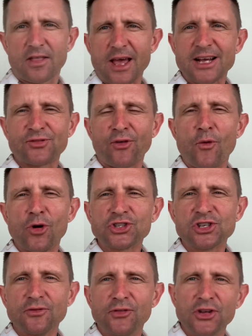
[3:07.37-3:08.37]
thanks for
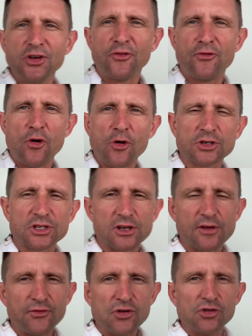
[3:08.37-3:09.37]
watching the video, folks.
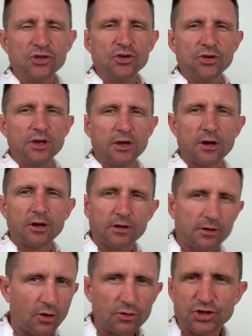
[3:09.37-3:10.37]
If you're new here,
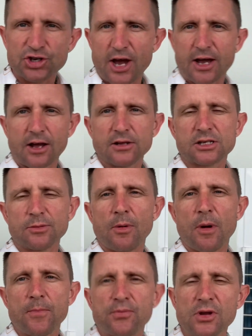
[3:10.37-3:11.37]
go and check out some of
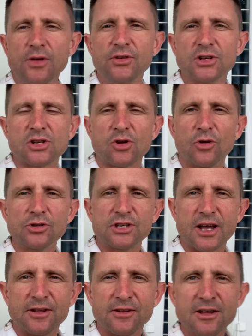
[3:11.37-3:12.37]
my previous
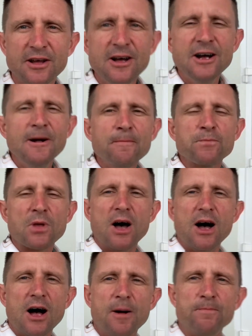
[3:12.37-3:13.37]
content.
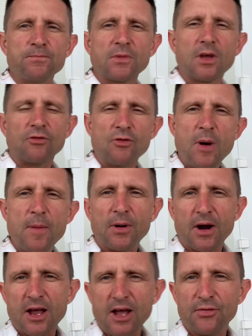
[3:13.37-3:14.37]
Um,
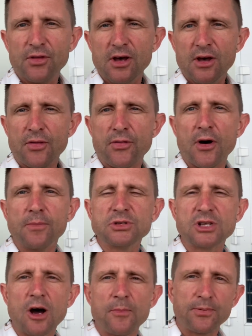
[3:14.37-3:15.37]
remember, hit the
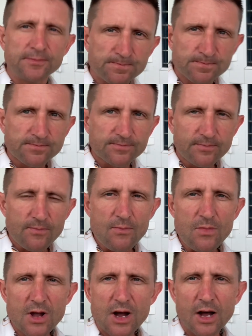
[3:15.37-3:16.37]
thumbs up
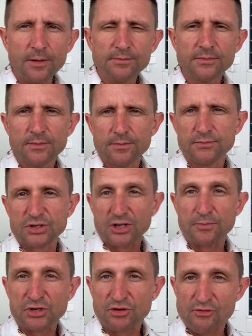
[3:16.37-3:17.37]
um,
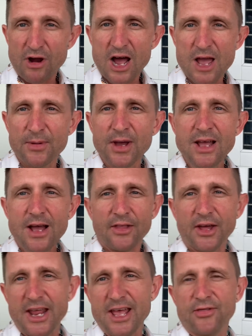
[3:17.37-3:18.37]
subscribe and
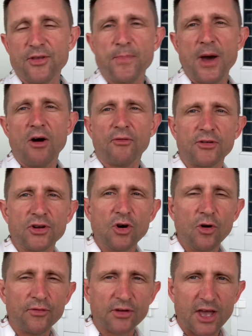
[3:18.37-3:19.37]
then hit the bell for
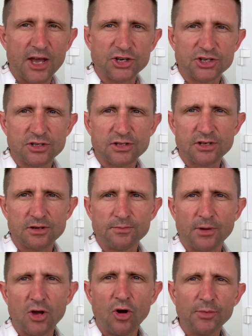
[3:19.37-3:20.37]
notifications and
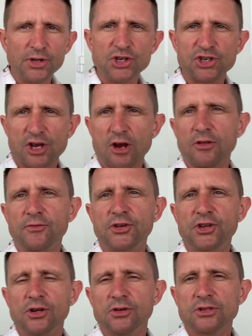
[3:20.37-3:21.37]
by all means share the
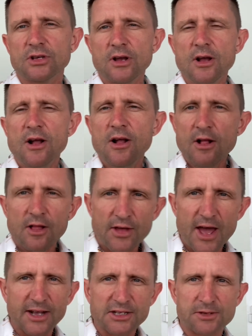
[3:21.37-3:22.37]
videos.
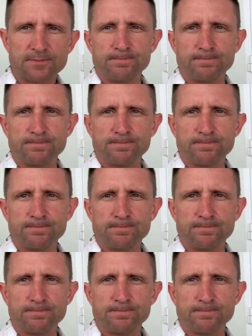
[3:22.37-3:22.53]
Thanks.